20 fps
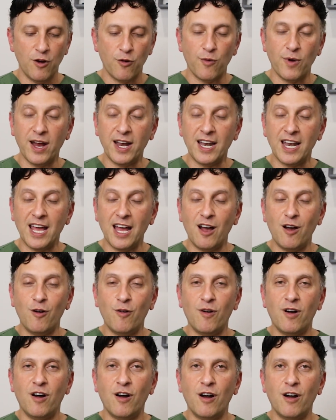Right
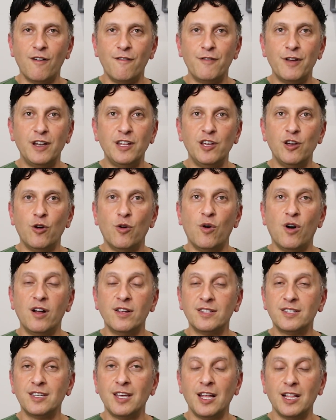now, our video
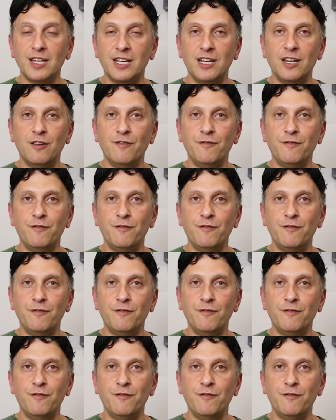on saline